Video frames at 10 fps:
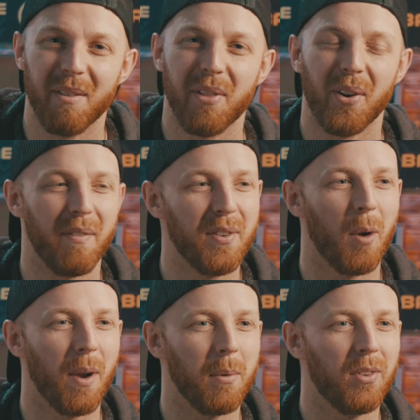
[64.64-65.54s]
of thought. I
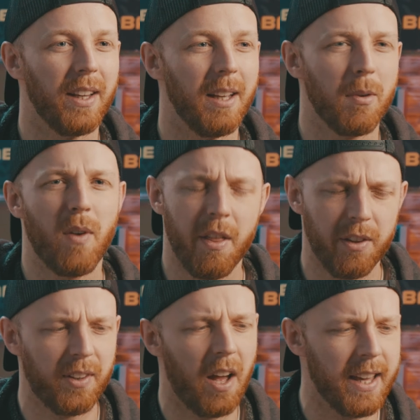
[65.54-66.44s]
forgot what I was saying. But rather
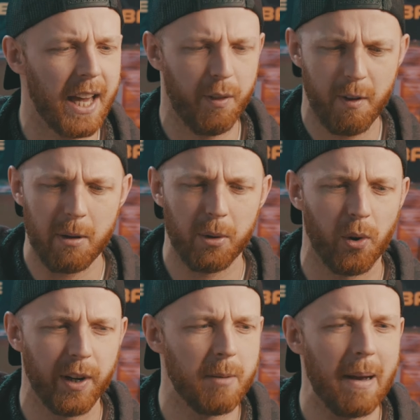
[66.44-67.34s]
than start again, I think we were
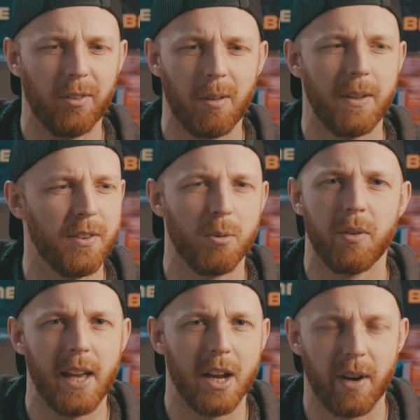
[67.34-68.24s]
talking about something to do
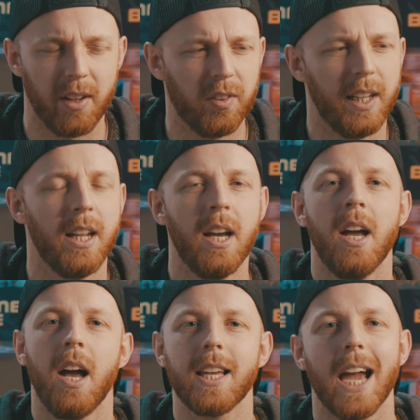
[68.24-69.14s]
with the end credit scene.
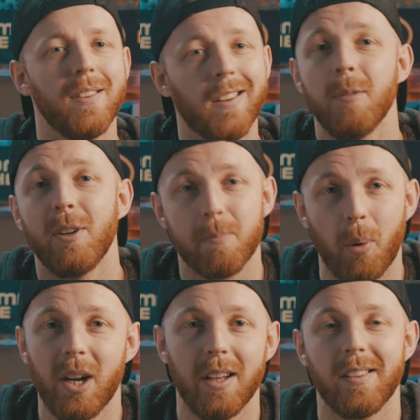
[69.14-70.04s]
Again, there's going to be
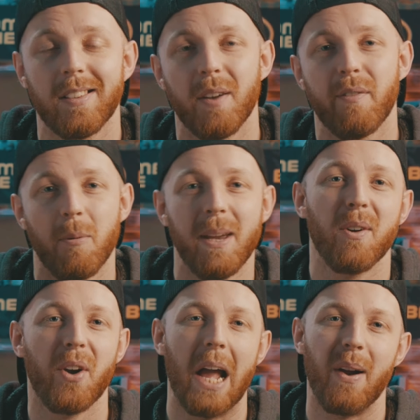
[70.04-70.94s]
spoilers from
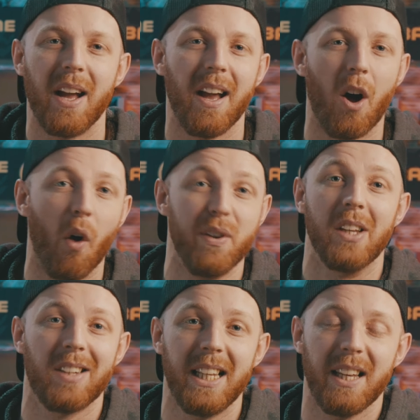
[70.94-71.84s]
here on out,
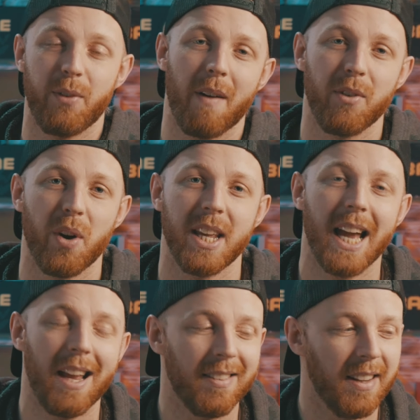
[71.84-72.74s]
obviously, if you haven't already
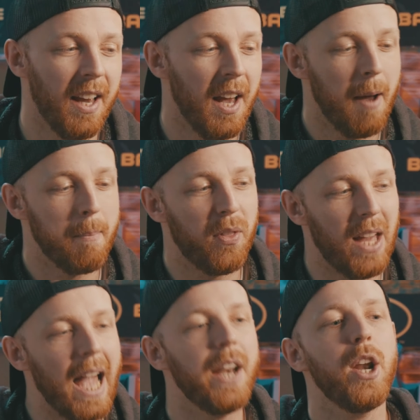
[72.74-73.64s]
guessed. But
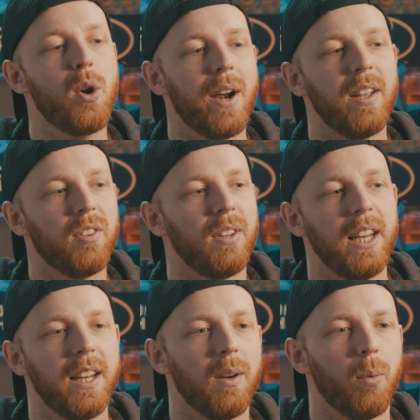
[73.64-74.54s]
the end credit
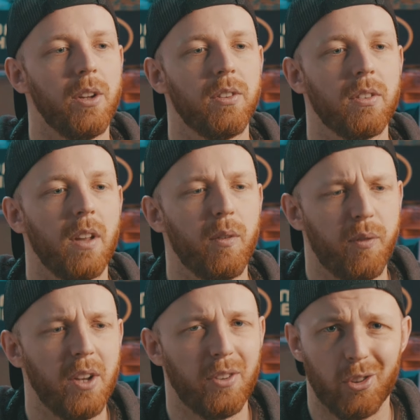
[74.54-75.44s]
scene was, at
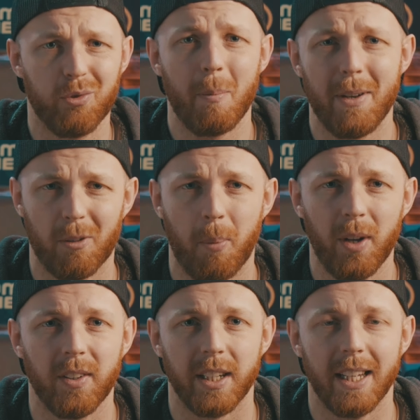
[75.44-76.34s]
first, extremely
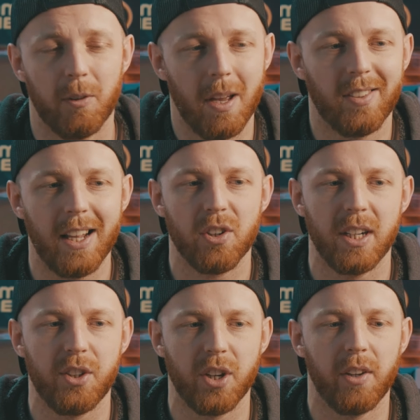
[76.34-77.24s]
disappointing. It's
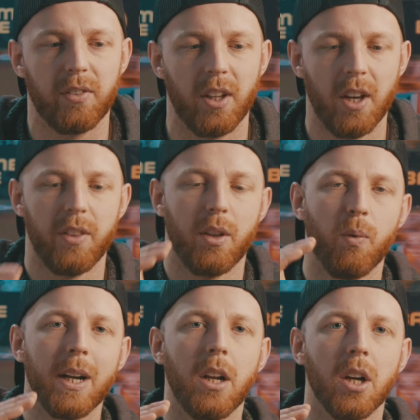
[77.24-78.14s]
essentially just the
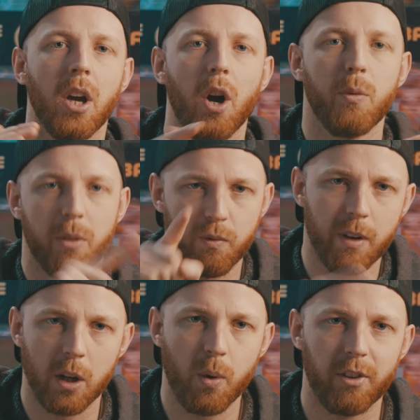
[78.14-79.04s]
Riddler code, the
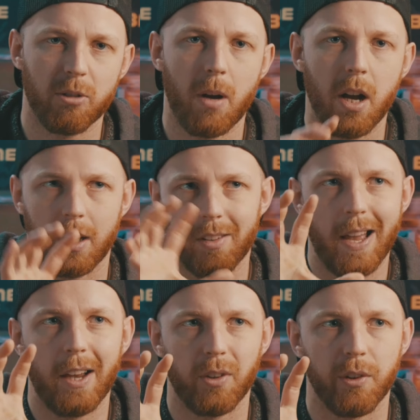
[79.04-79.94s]
Riddler question mark, like
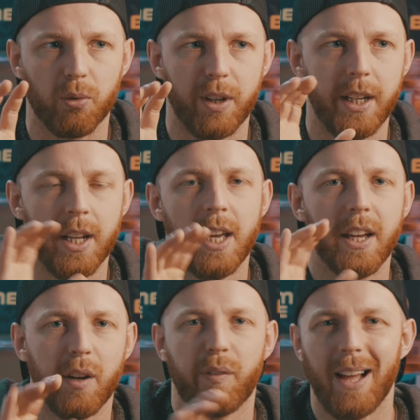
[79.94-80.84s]
text on screen,
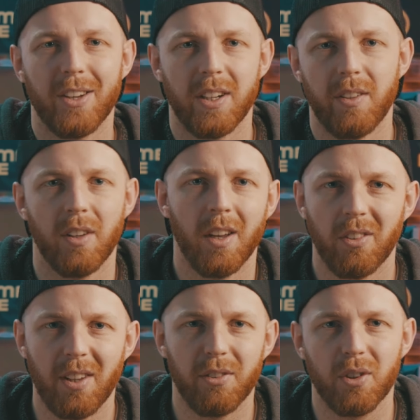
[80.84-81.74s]
kind of flashes,
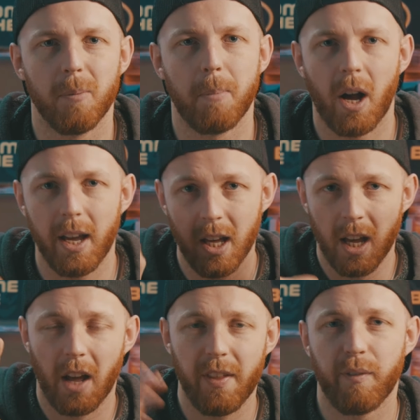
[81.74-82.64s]
says goodbye,
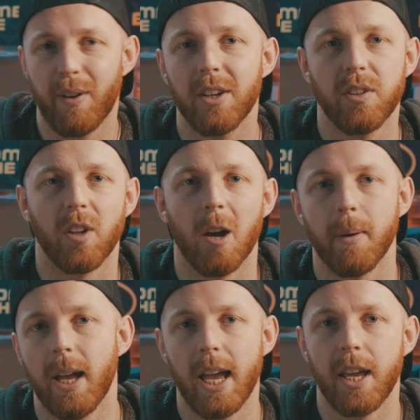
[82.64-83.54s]
and then flashes up
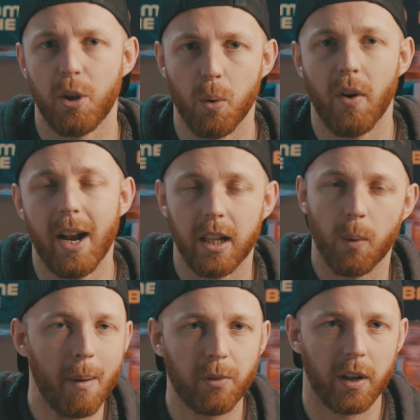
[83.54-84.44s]
a URL, a
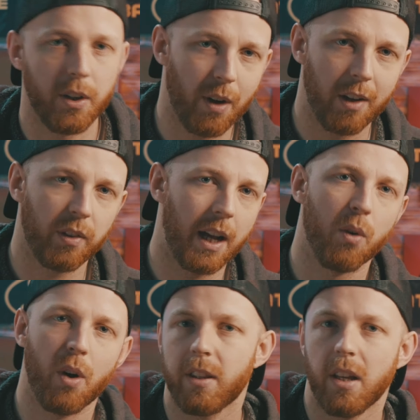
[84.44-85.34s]
website address,
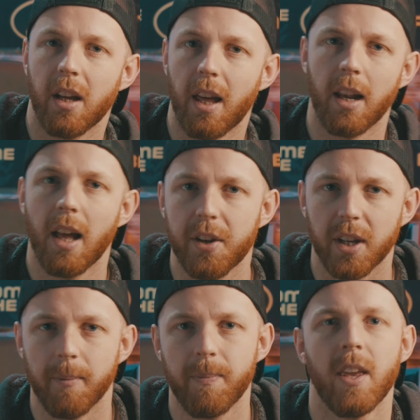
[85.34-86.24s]
El Rata Elada.